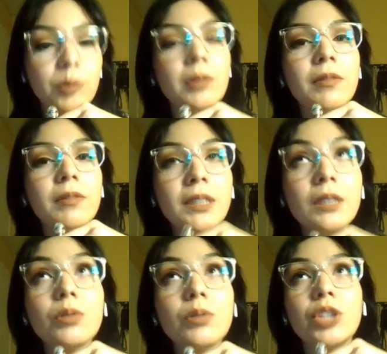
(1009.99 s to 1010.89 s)

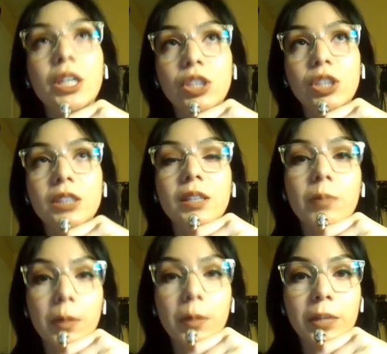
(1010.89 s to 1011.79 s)
Physical changes and
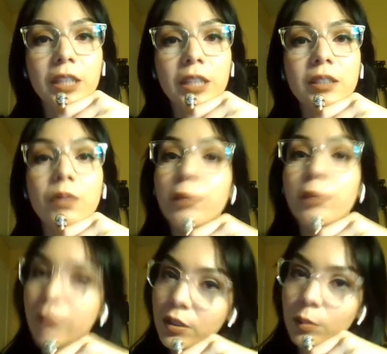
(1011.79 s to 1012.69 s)
properties
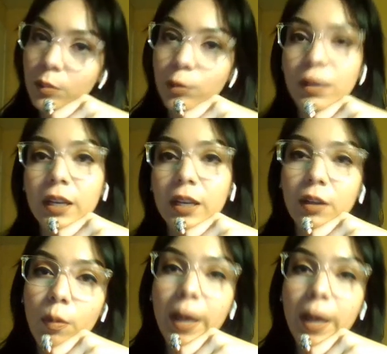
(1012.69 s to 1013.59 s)
reversible. They can go
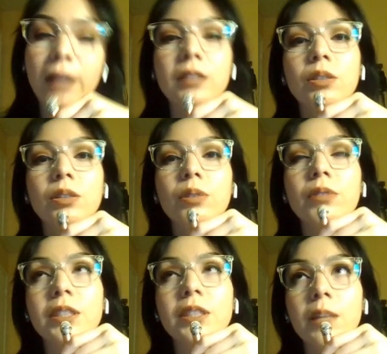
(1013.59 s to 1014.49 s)
back. So for
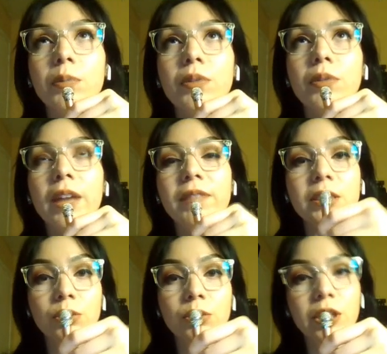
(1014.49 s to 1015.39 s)
example, that
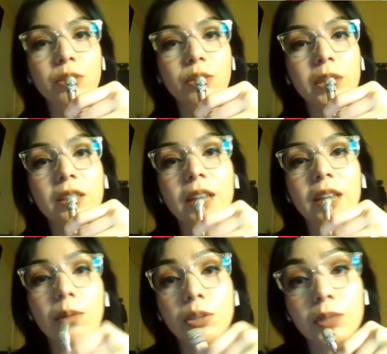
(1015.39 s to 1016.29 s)
physical change we looked at,
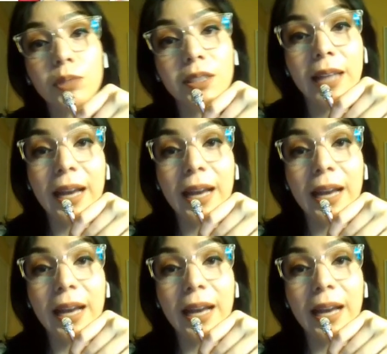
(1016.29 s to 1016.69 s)
which was the